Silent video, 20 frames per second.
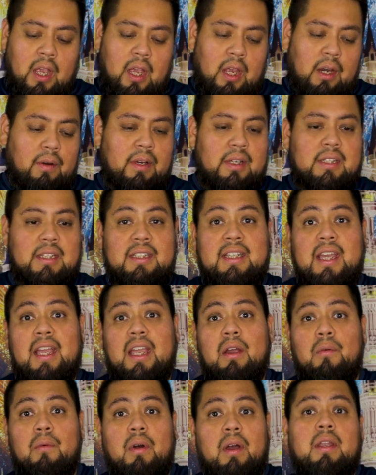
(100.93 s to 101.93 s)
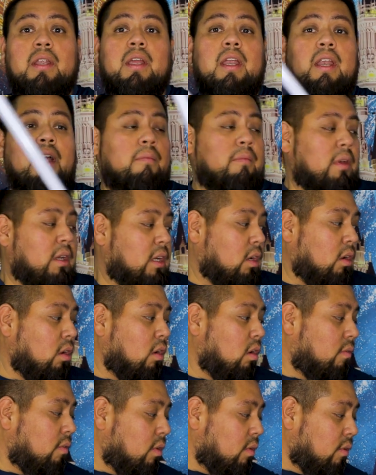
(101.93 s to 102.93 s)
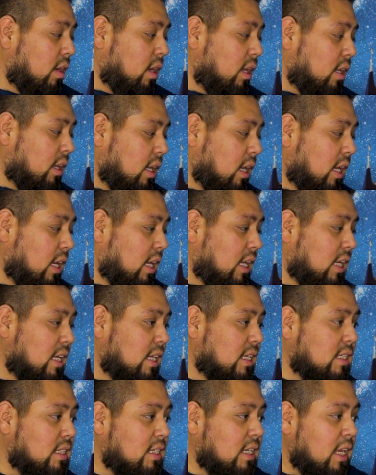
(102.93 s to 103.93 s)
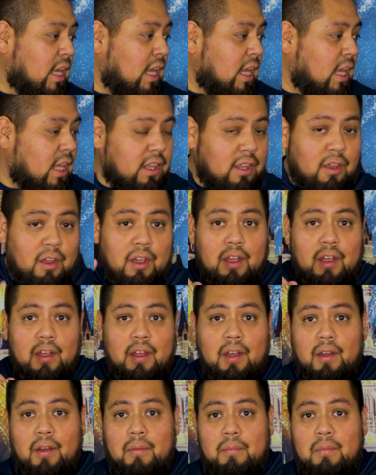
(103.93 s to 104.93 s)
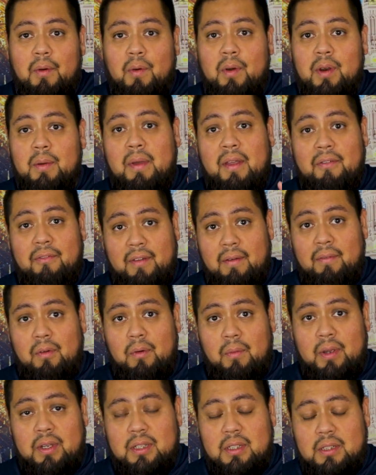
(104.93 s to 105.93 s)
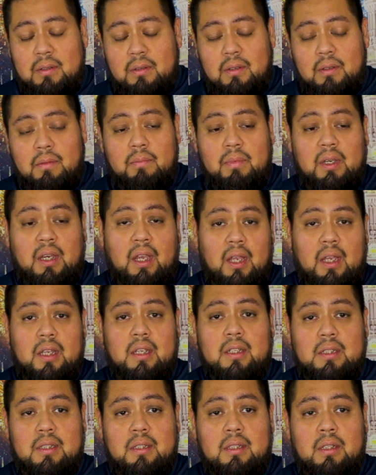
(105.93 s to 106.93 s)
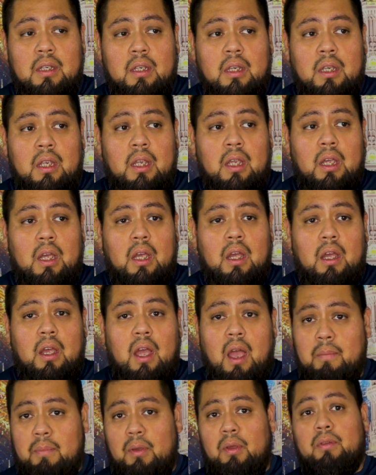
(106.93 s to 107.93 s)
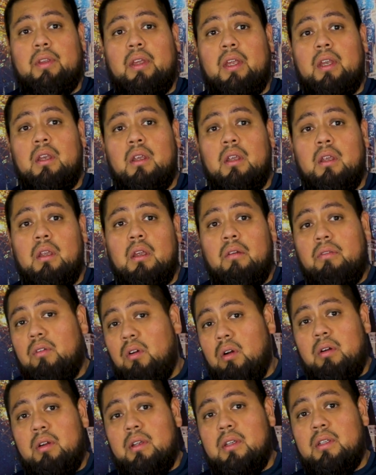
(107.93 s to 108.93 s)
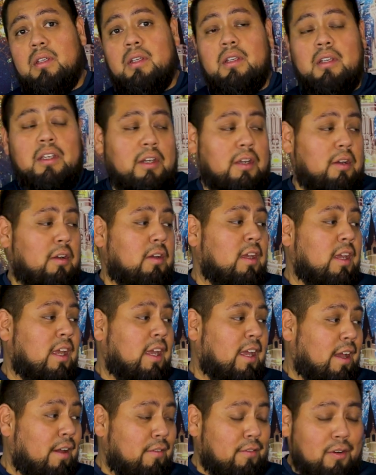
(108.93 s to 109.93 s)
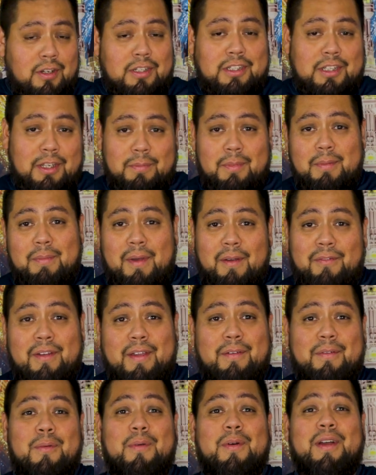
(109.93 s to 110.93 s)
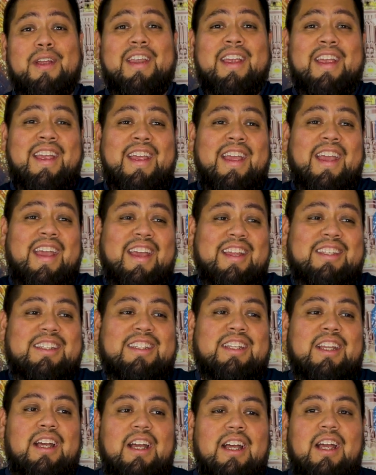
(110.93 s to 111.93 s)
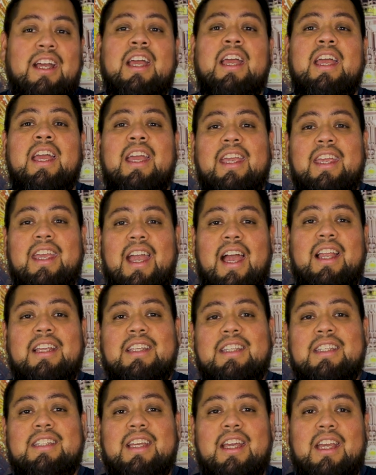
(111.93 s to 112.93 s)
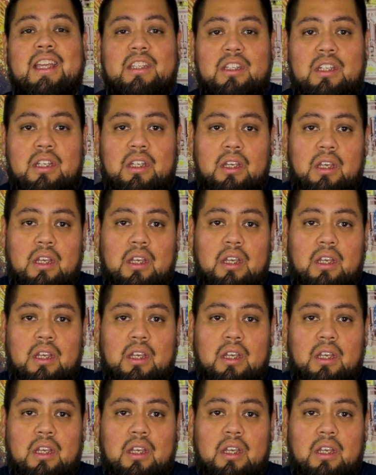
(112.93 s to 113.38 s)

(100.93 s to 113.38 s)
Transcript: anyways, the second one that I'm gonna go over with is the one of my favorite ones, because uh, I built it, of course, you know, of course it's gonna be my favorite one. It's the Galaxy's Edge